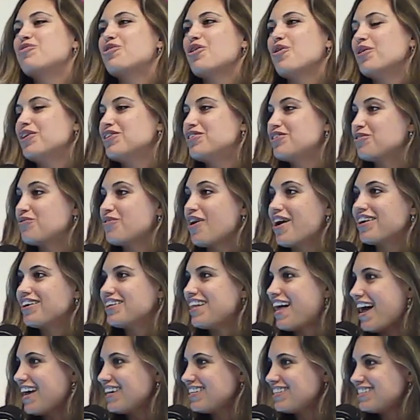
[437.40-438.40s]
going to the wrong
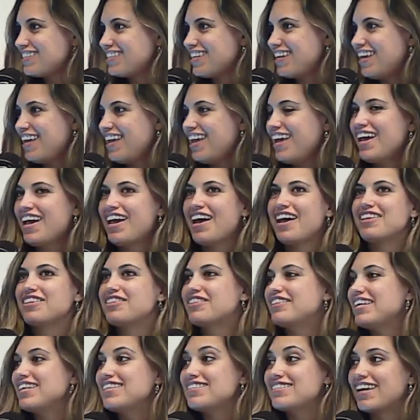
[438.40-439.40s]
class
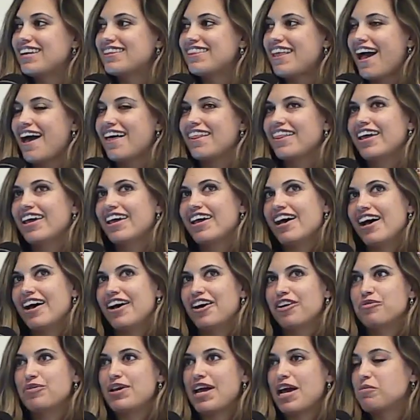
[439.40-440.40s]
things like that. Like
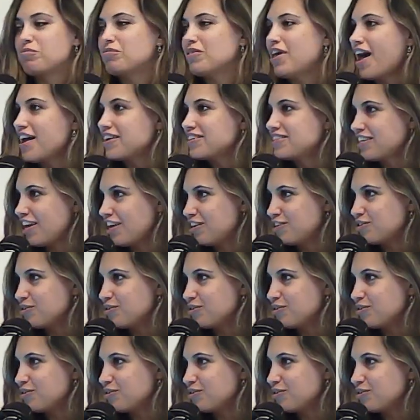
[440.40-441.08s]
uh, we have because you burn